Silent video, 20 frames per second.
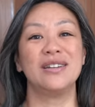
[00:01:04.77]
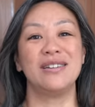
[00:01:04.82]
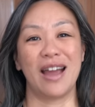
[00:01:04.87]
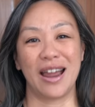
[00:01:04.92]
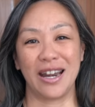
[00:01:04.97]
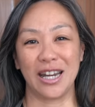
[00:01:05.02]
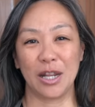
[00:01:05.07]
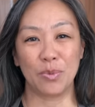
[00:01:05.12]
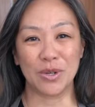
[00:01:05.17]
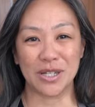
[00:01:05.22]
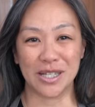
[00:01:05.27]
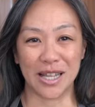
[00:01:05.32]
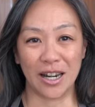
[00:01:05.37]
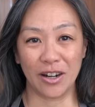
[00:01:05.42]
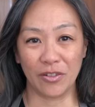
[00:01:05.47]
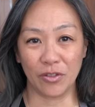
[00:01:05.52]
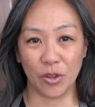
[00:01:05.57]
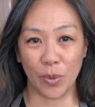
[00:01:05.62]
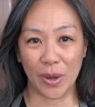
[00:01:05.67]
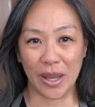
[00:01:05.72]

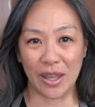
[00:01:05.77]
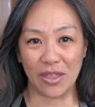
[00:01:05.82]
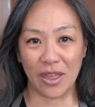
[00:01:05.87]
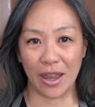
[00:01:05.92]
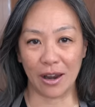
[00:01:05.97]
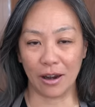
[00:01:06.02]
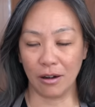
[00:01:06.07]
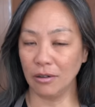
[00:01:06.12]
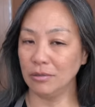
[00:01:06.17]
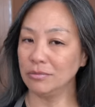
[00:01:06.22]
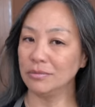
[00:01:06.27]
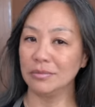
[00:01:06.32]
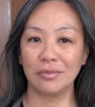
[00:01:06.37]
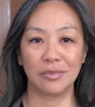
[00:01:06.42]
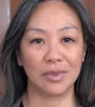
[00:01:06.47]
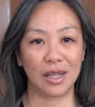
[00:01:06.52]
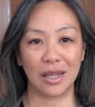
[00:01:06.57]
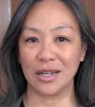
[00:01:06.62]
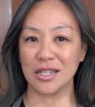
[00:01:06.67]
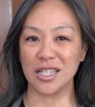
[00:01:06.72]
90% of the way there
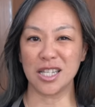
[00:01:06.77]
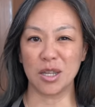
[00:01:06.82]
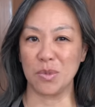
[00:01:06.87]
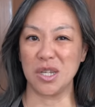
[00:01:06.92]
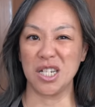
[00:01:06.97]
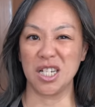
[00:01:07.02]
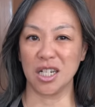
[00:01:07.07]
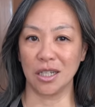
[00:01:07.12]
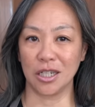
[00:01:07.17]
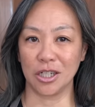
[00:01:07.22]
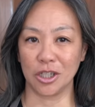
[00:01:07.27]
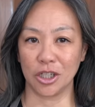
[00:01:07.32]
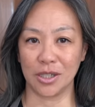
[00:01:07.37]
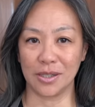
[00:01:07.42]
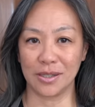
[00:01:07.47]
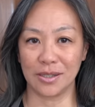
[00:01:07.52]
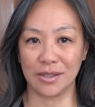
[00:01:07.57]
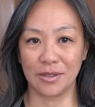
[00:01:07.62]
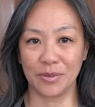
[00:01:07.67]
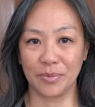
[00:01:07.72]
and it's gonna be
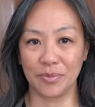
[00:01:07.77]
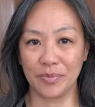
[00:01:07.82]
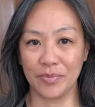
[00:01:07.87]
delicious.